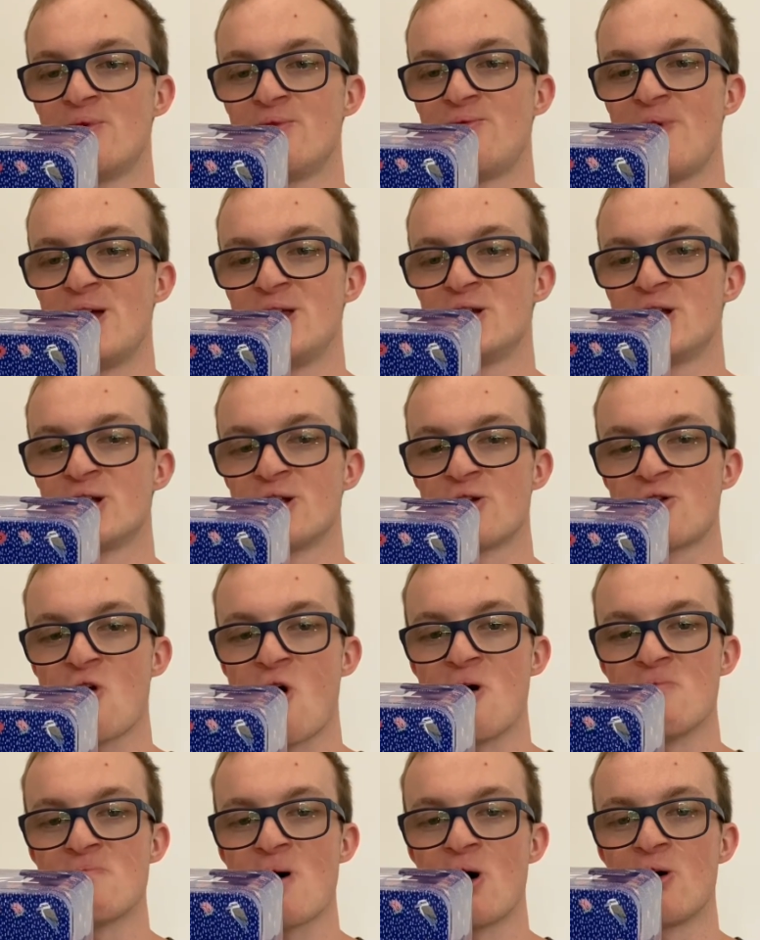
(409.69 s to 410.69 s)
features a
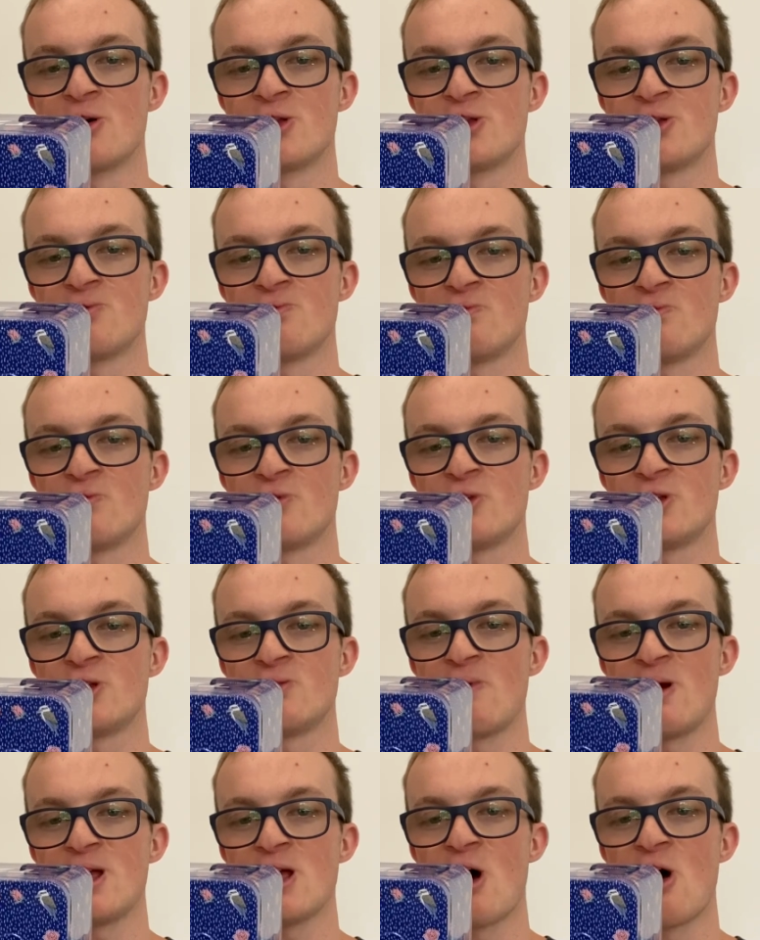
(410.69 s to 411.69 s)
combo of sweet